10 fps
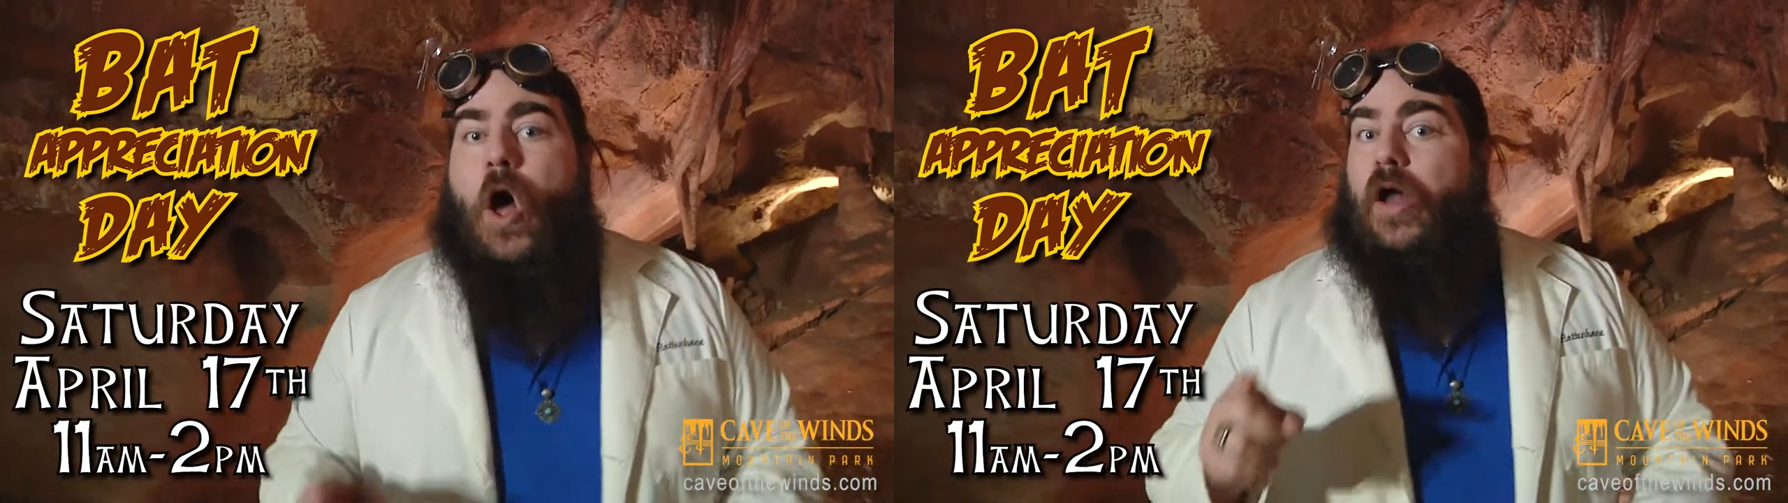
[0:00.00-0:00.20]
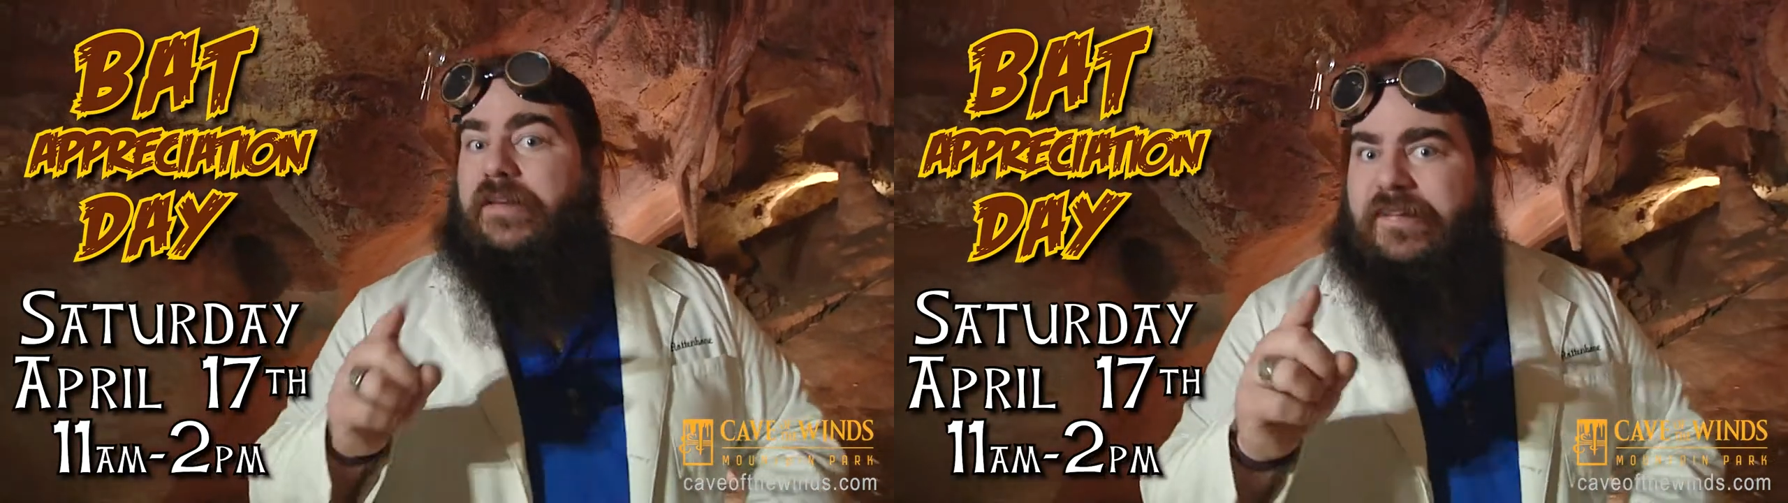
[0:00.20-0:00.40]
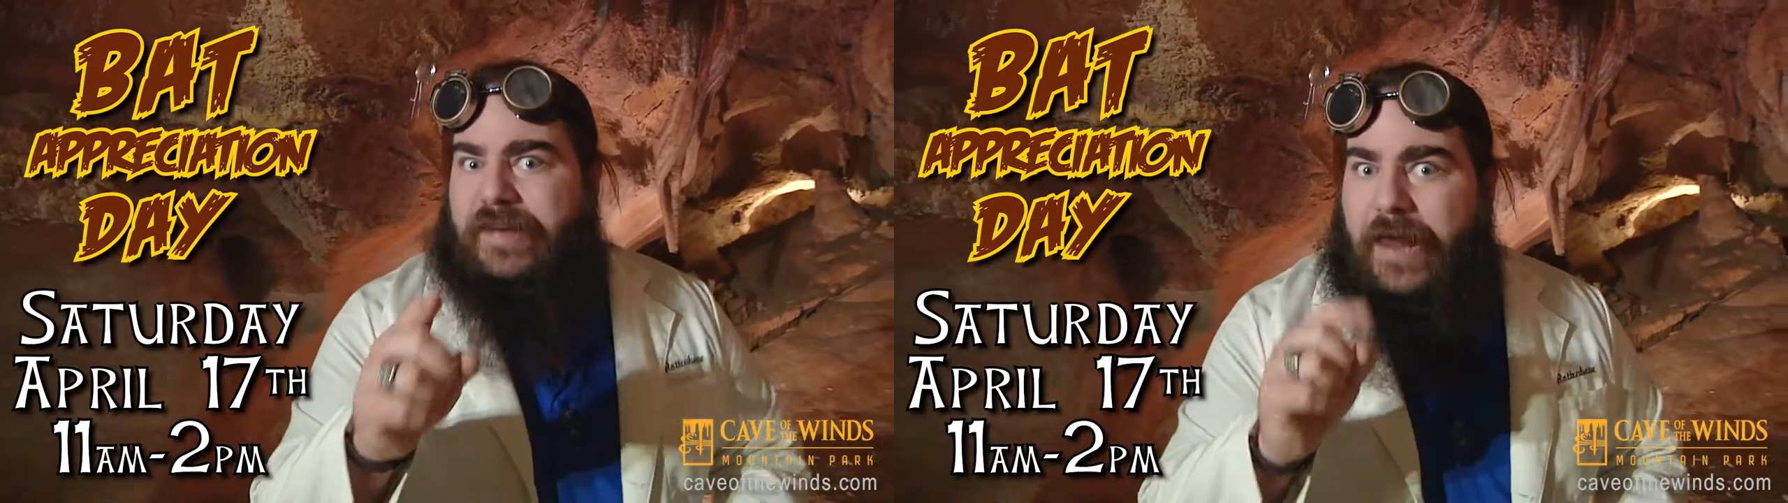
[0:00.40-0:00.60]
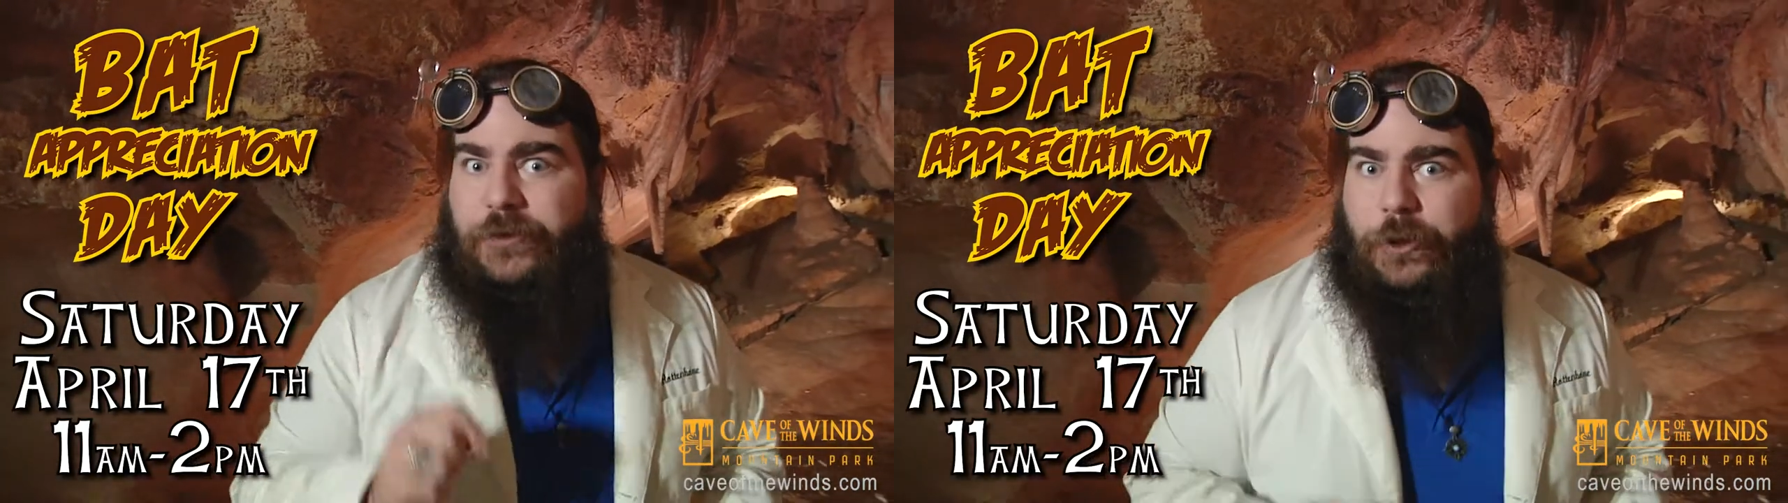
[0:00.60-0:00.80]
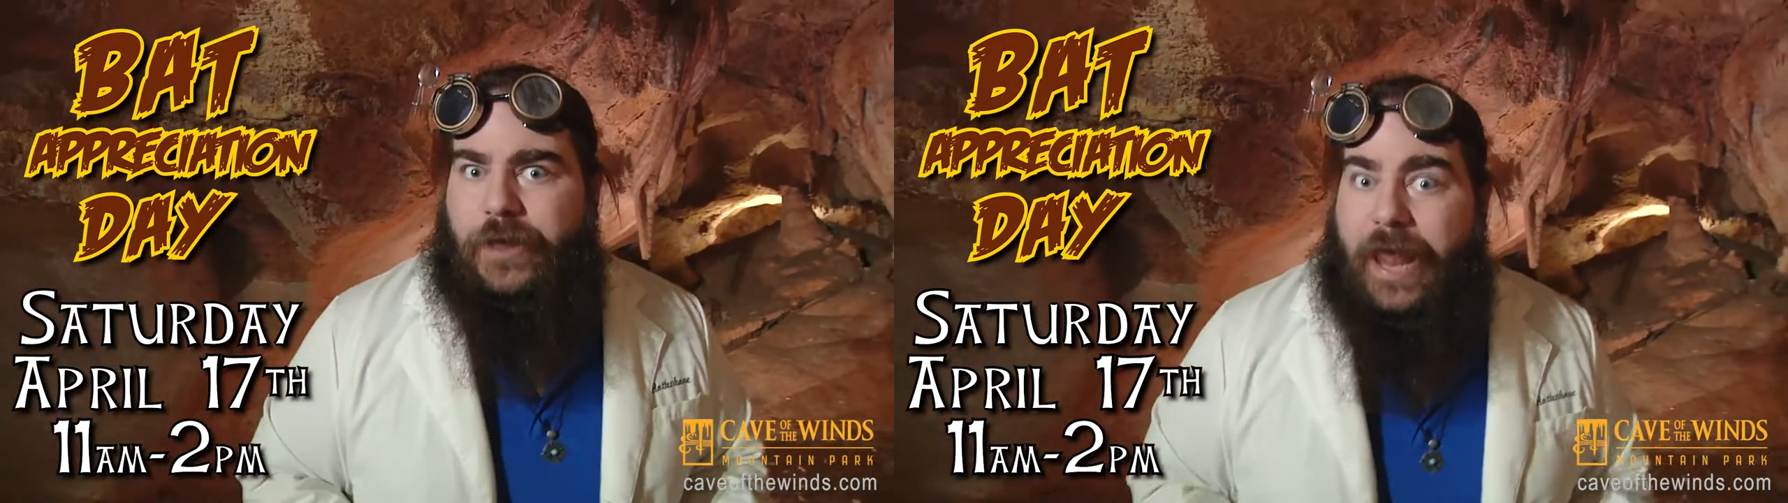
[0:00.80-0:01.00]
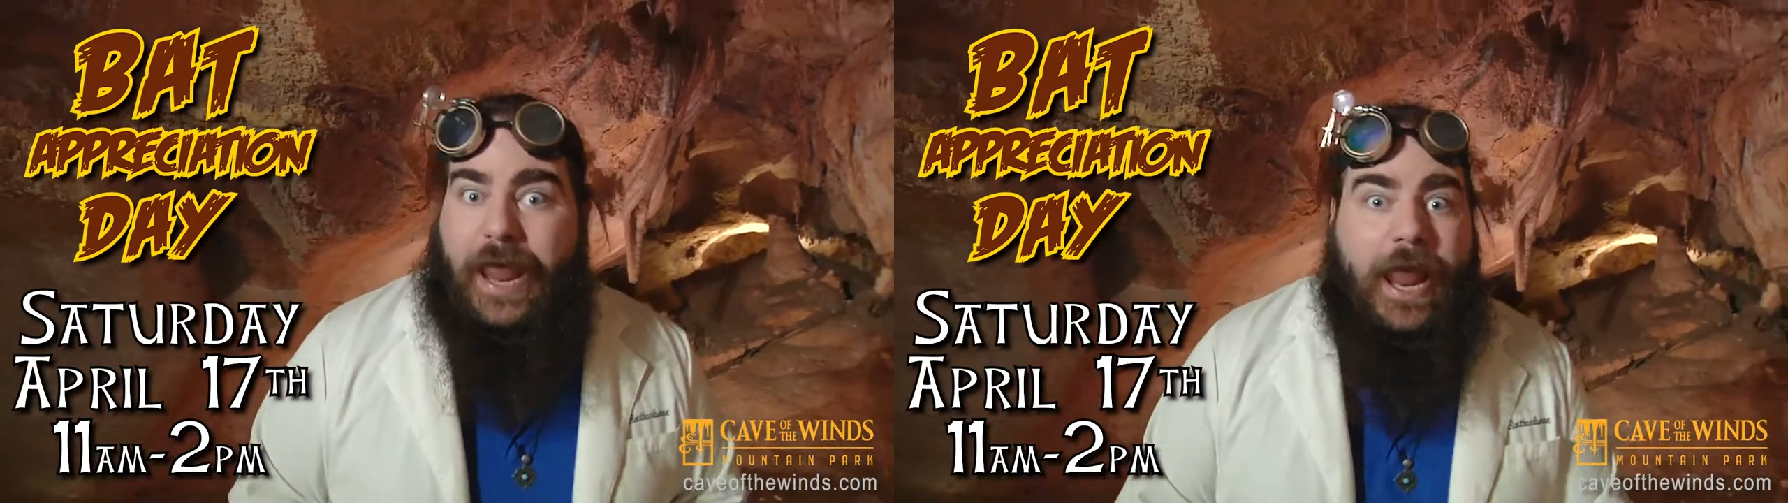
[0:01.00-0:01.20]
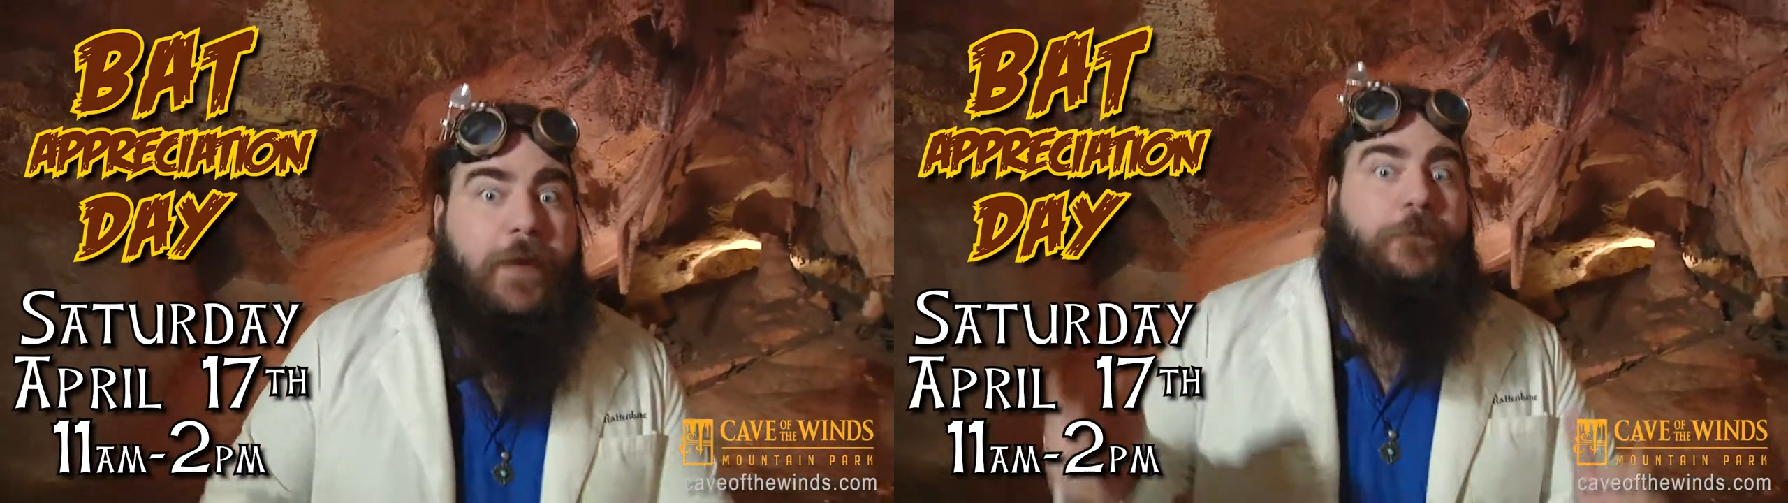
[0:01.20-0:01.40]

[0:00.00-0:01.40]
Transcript: on Saturday,